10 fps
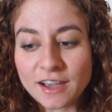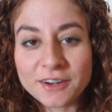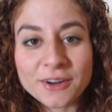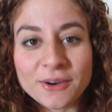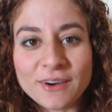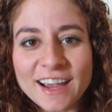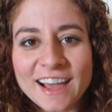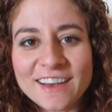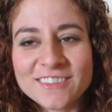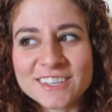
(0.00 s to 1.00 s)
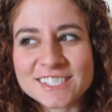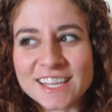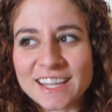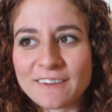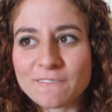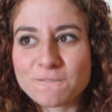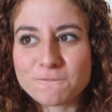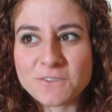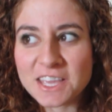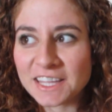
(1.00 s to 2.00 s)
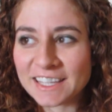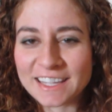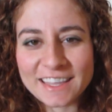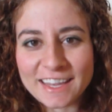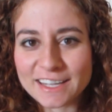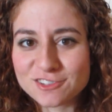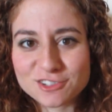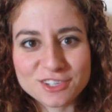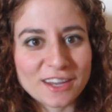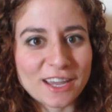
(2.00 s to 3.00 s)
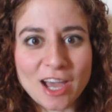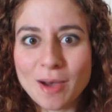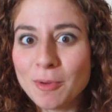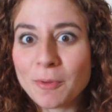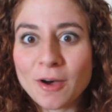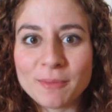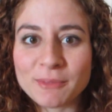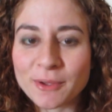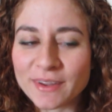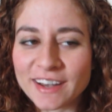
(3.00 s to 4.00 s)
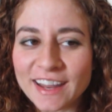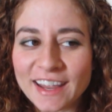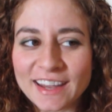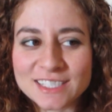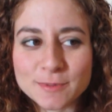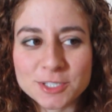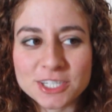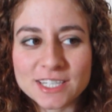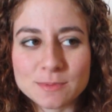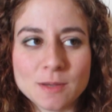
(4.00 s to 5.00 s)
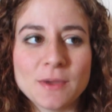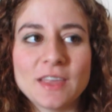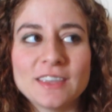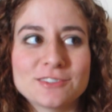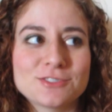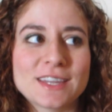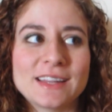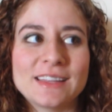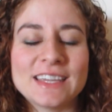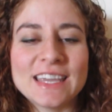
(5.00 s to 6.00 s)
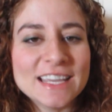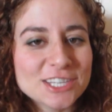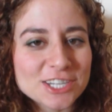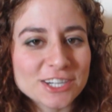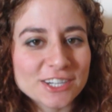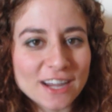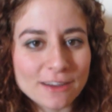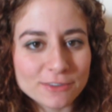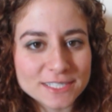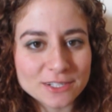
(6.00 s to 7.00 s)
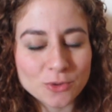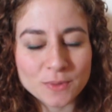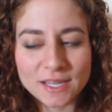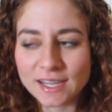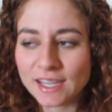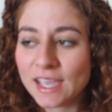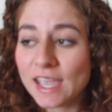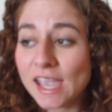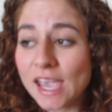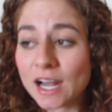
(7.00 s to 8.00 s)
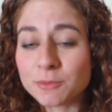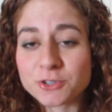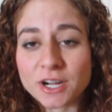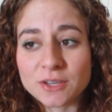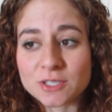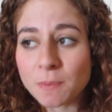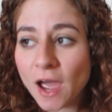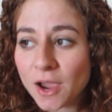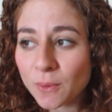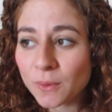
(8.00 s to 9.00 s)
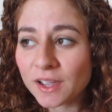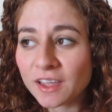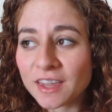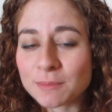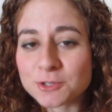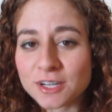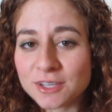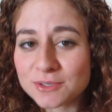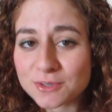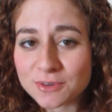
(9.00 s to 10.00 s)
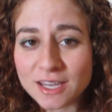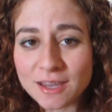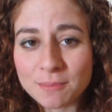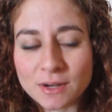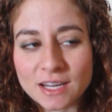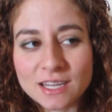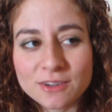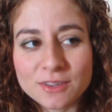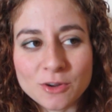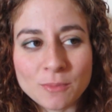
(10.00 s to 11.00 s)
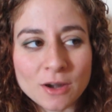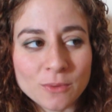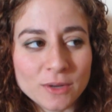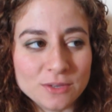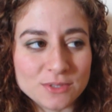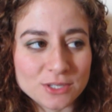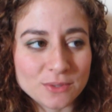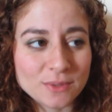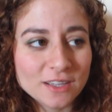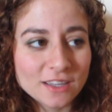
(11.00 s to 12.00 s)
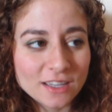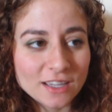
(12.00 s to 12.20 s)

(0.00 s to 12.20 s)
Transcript: I don't know, I have this like feeling that it's just gonna come upon me one day, especially because my belly is just getting like itchier every single week. And I'm trying to use bio oil and I'm trying to use cream, but I hear that no matter what you do,